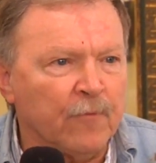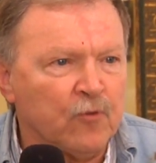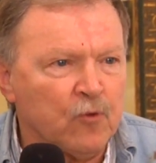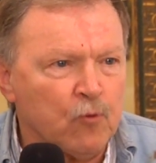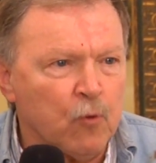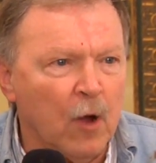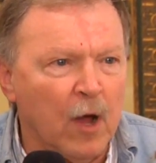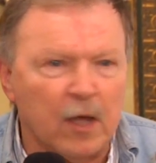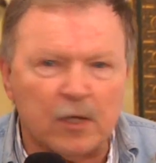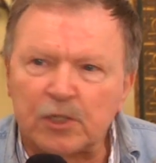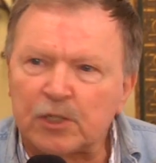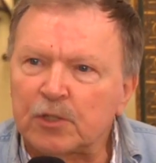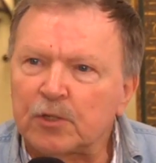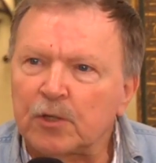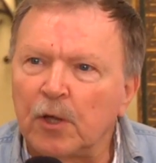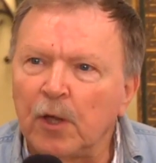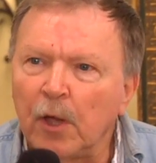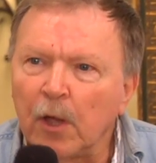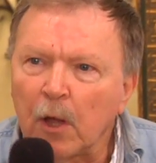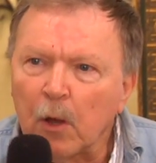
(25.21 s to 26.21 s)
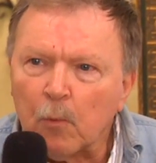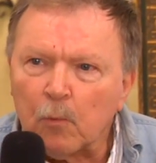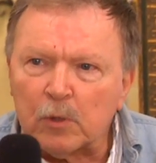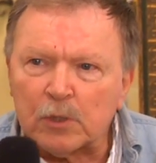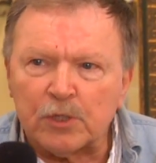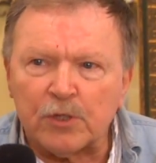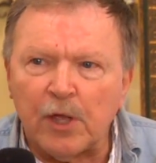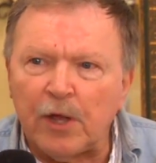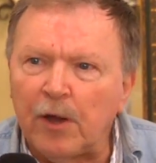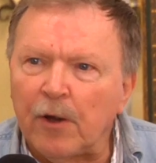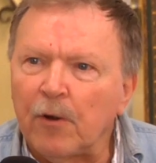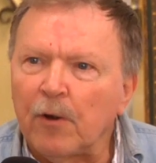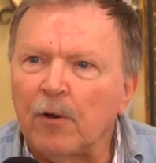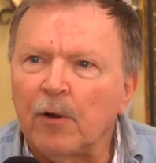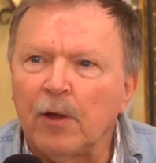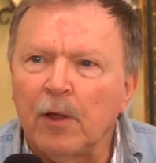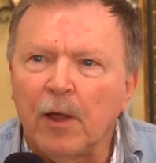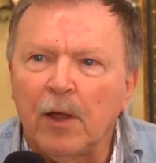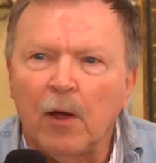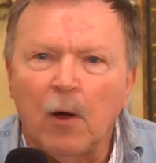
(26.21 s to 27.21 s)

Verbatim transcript: of trust was there